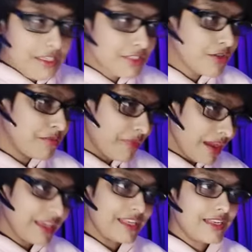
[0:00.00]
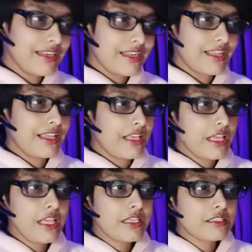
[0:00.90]
So mine
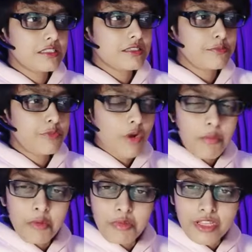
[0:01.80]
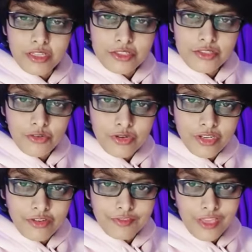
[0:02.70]
is probably the
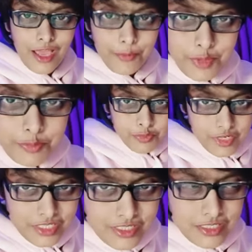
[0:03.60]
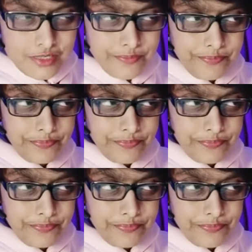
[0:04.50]
story of the happy prince.